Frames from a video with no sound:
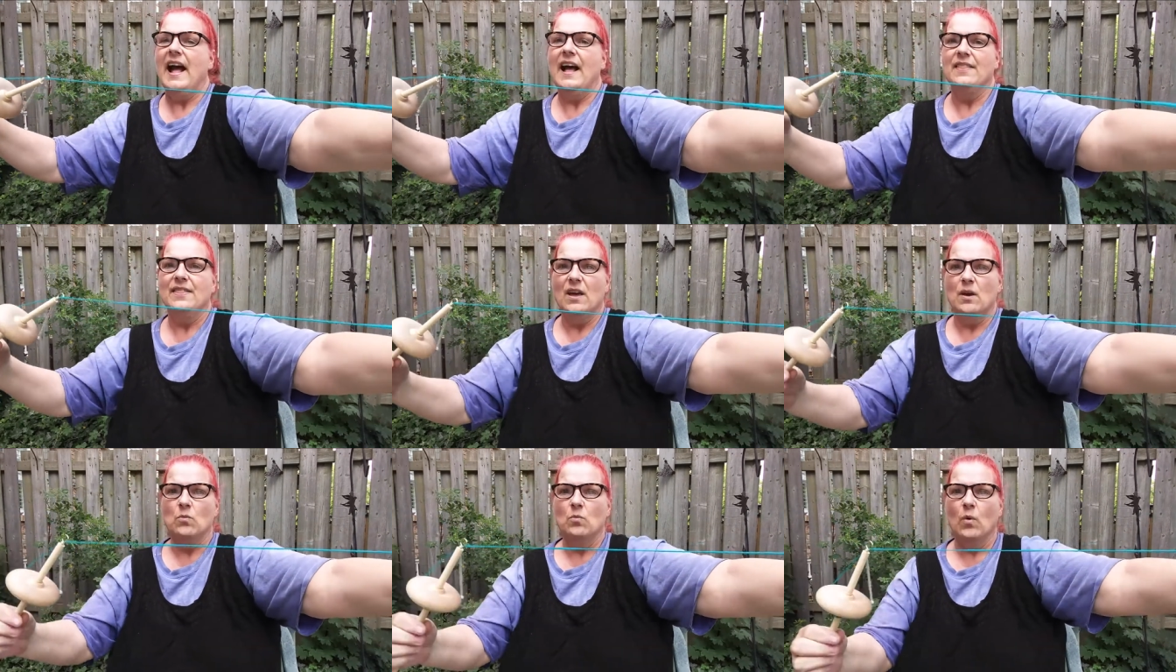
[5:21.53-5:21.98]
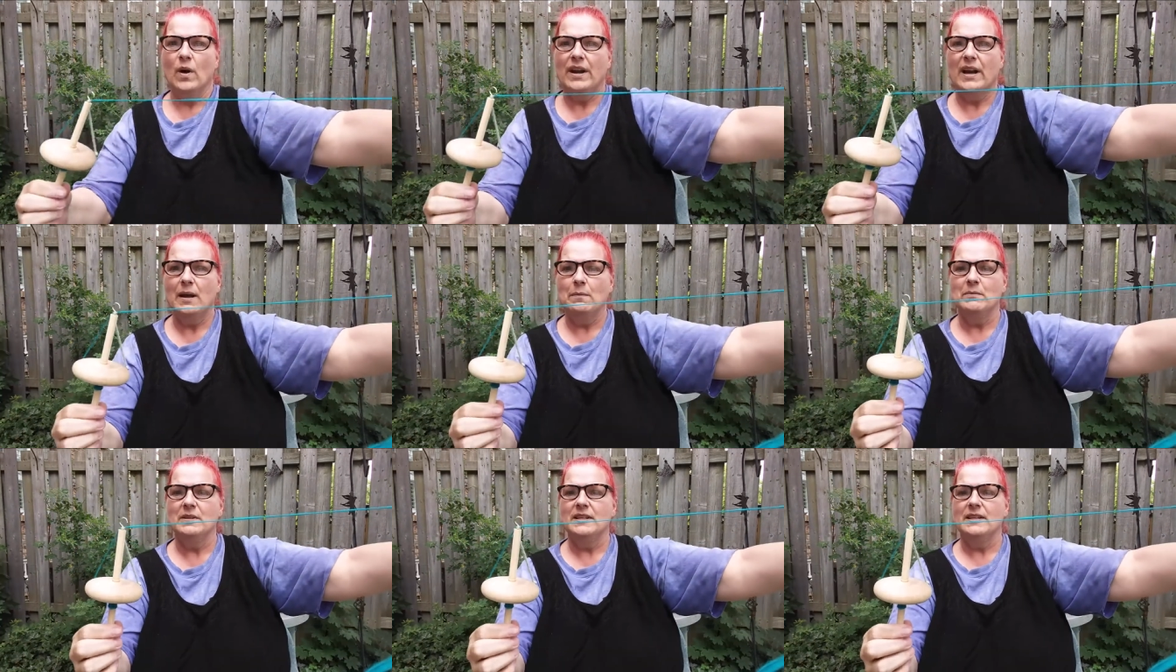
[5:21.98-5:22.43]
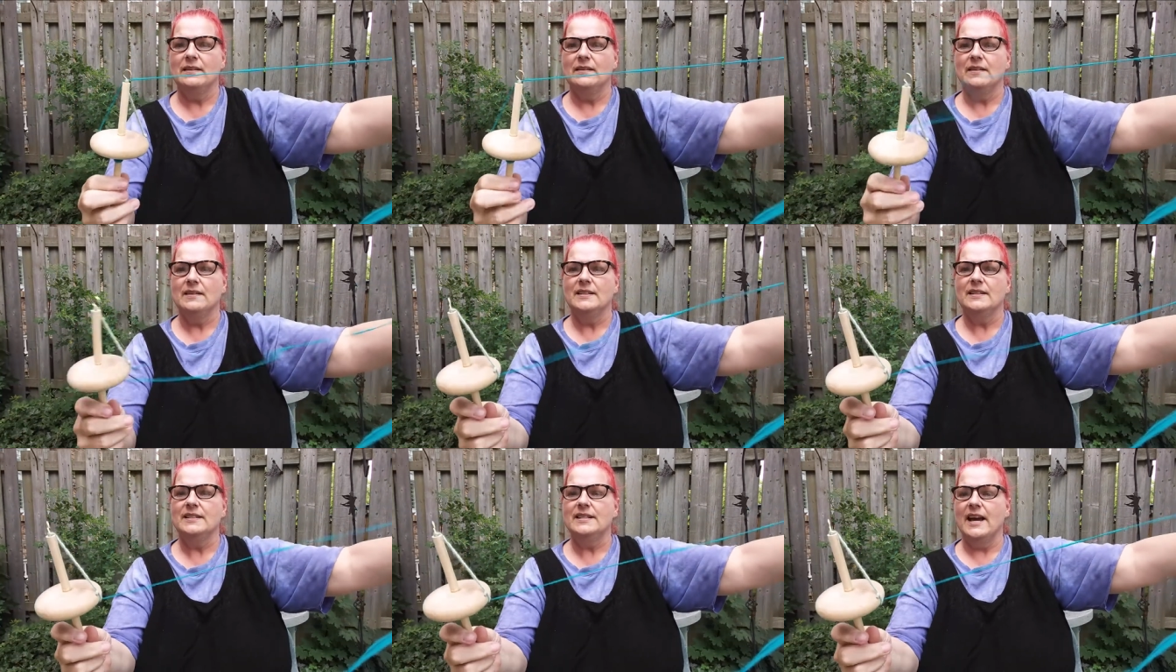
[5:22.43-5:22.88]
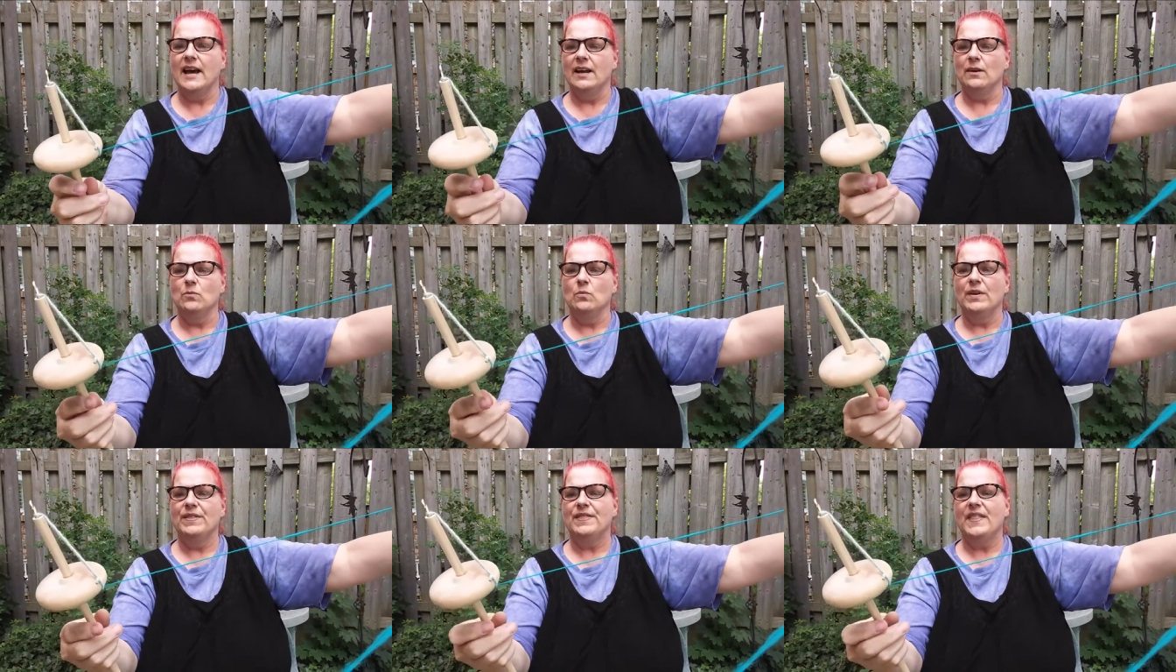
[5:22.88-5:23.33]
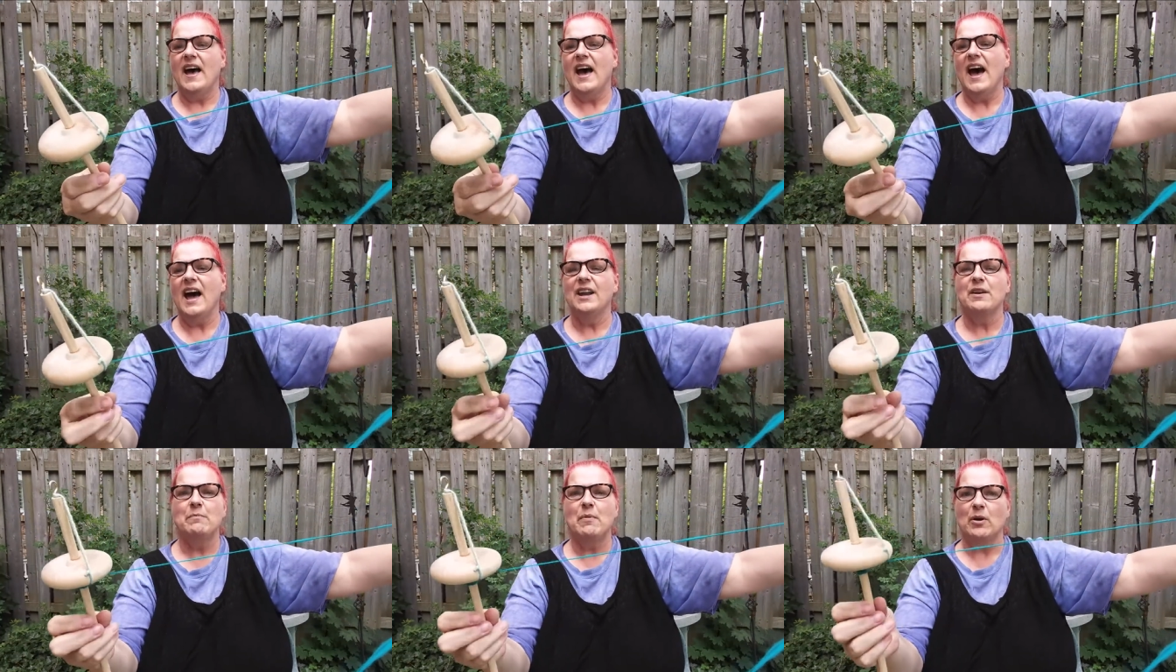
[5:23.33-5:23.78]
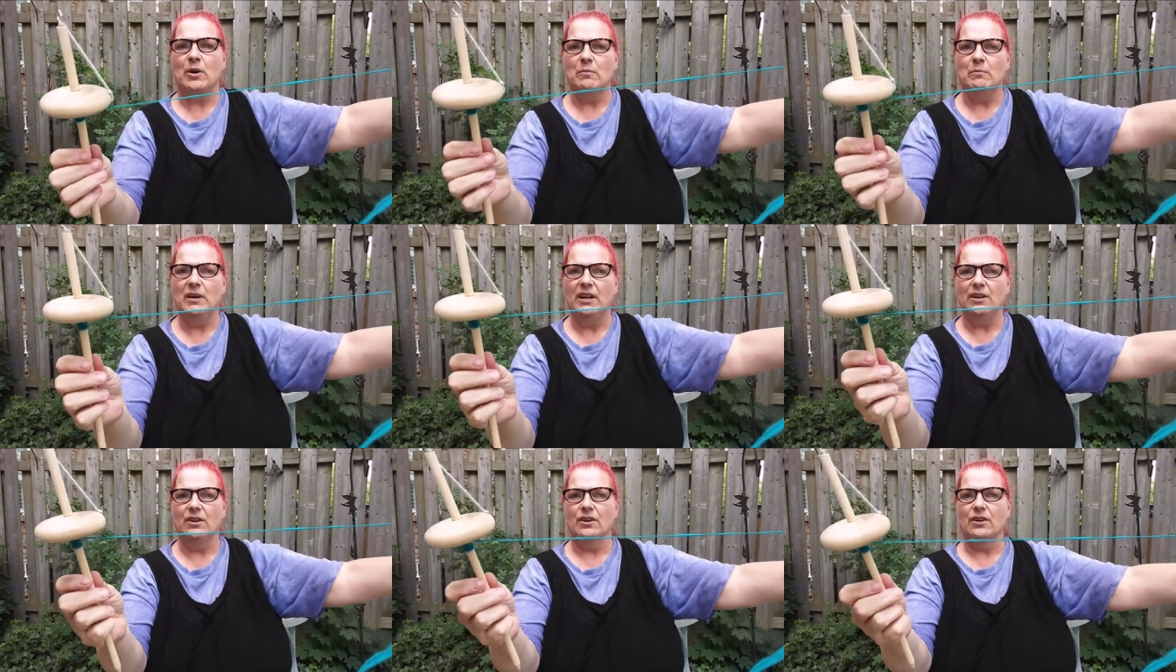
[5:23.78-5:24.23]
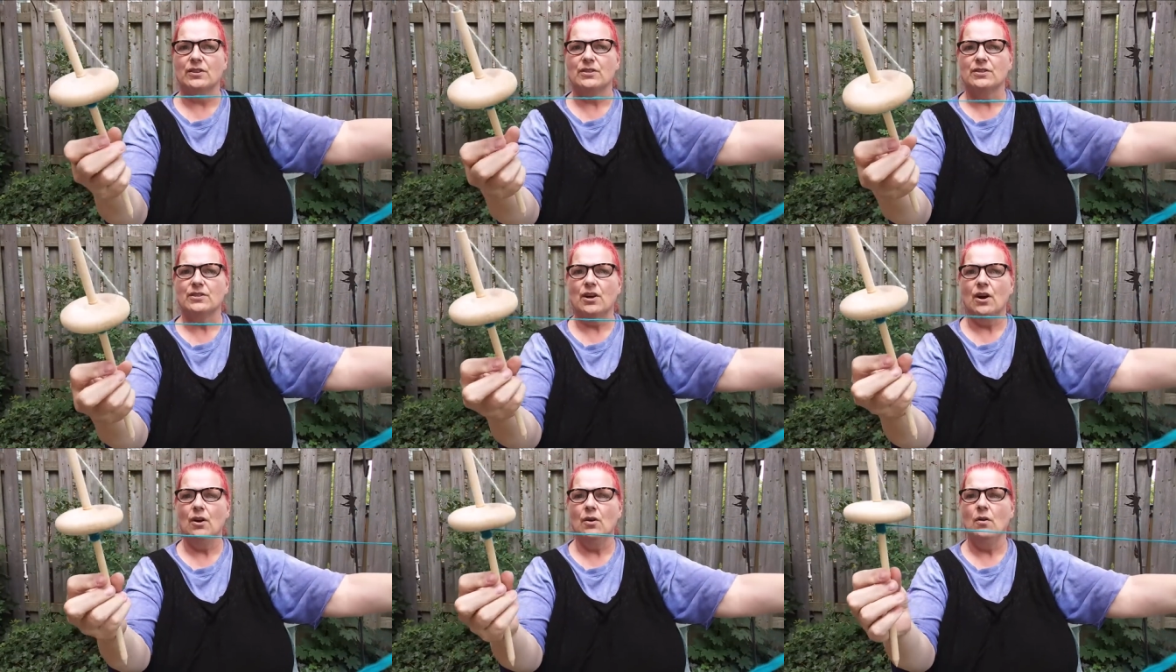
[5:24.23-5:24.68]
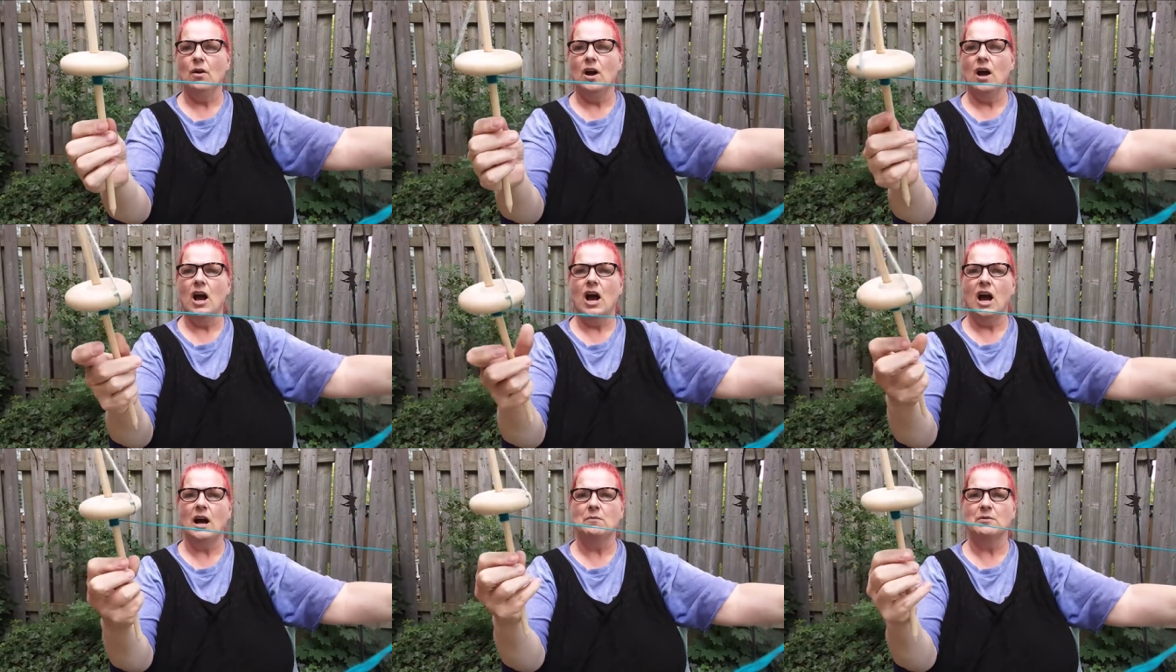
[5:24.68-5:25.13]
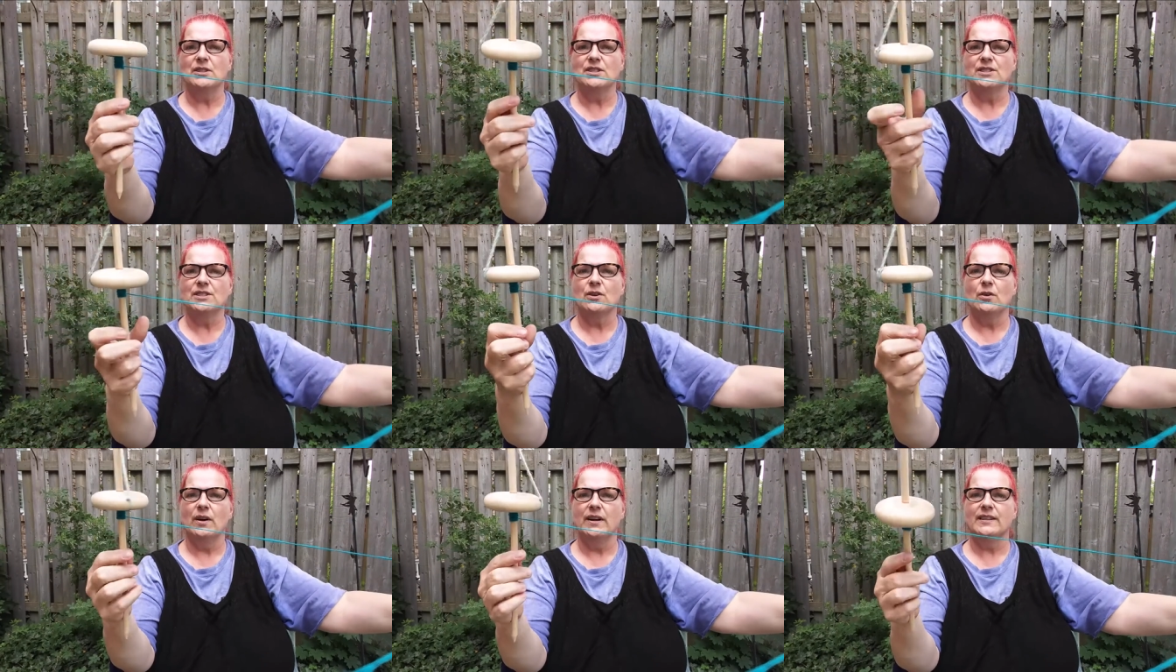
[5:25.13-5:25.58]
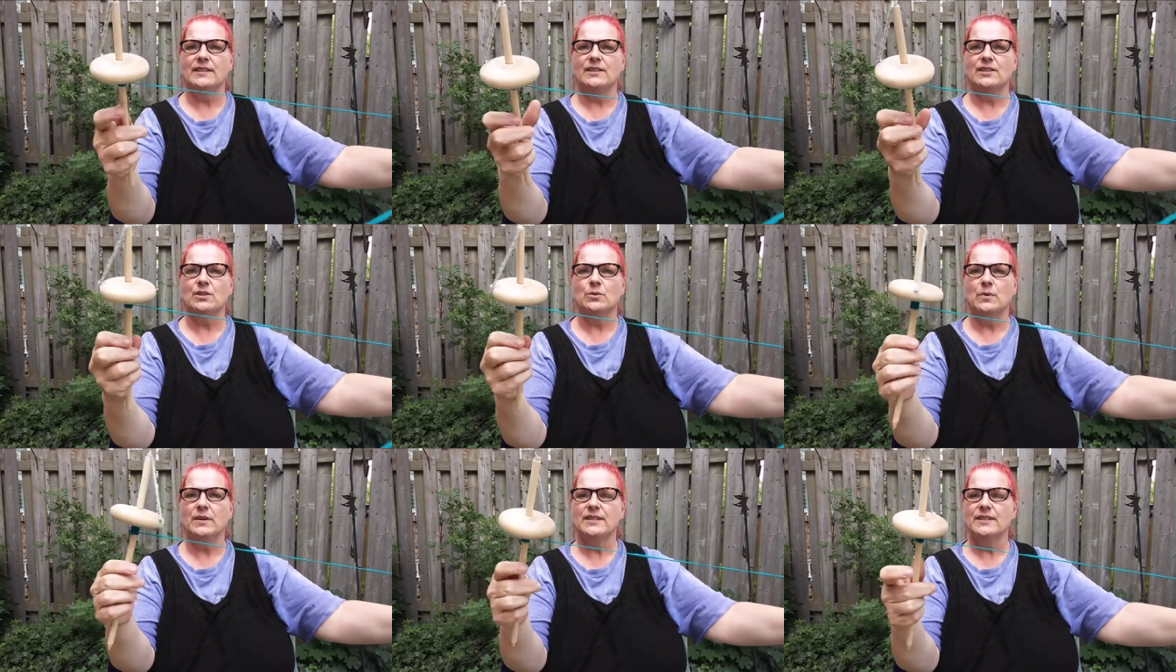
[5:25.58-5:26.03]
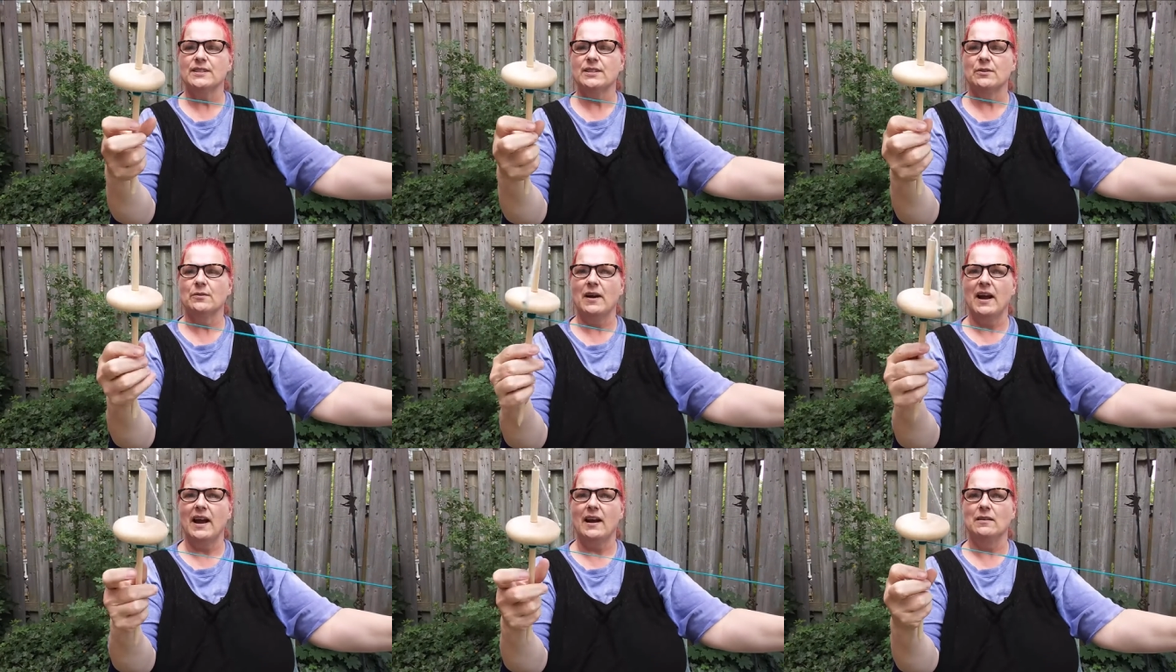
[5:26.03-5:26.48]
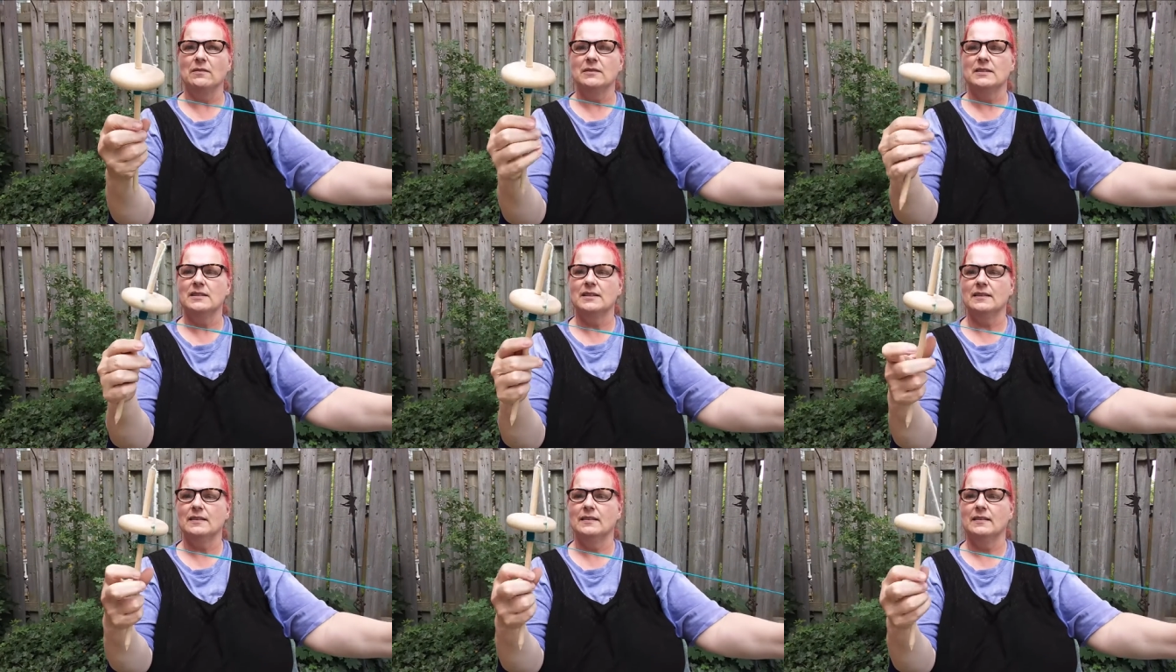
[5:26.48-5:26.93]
And then when I'm done with that, about a meter or so, I'm just going to twist around.